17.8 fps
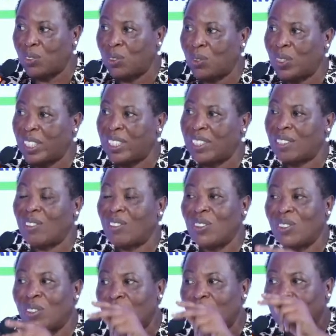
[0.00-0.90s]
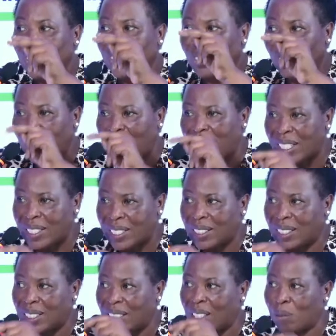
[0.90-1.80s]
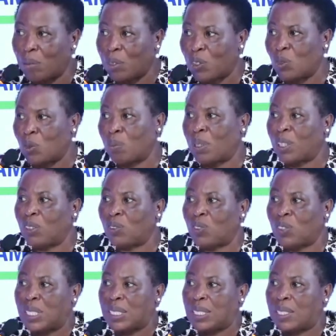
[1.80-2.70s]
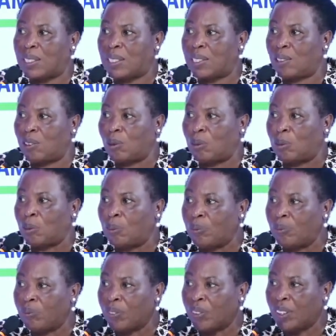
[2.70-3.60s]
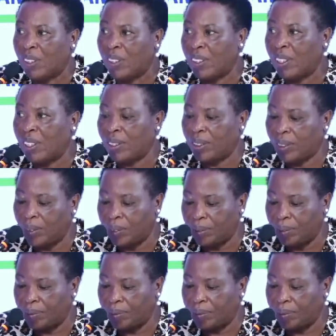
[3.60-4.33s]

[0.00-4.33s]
you want, or you ask the commercial bank to assist you. Thank you.